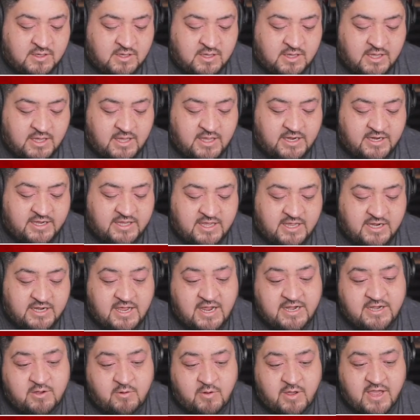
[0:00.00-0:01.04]
And again,
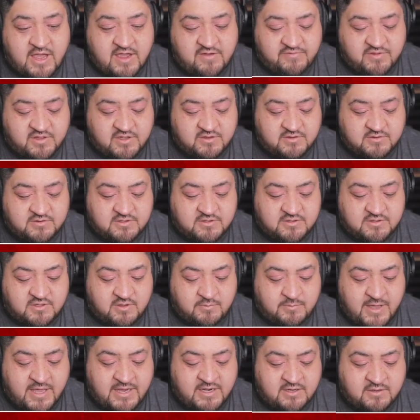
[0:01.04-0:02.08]
I know I have the
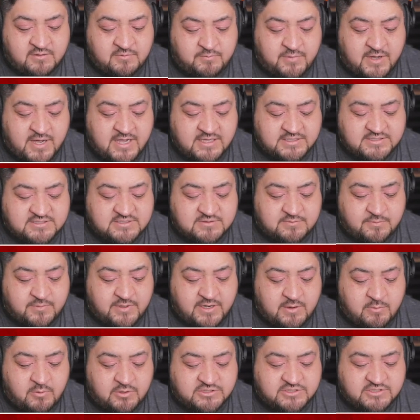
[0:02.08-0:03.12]
mana pots,
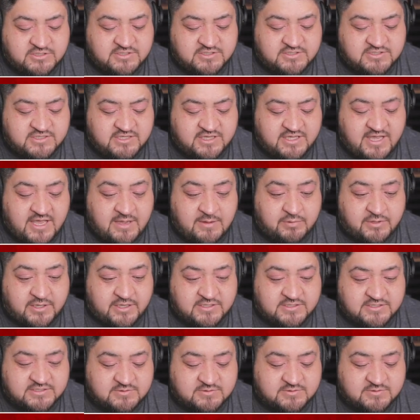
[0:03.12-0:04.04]
but I want you to just see the gameplay.